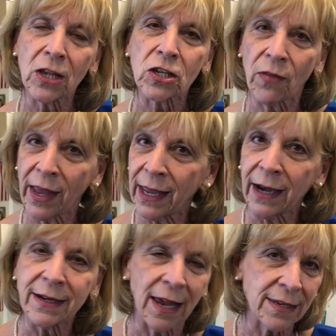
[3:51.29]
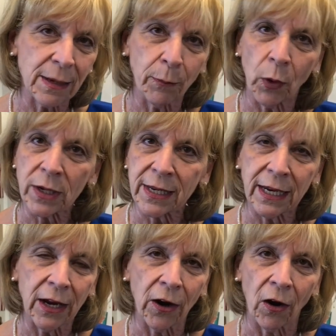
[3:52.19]
So they get a dozen books
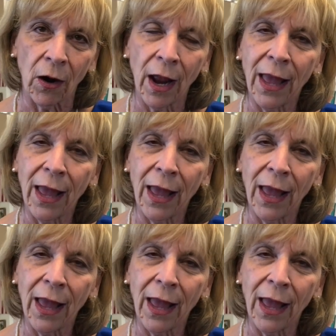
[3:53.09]
a year.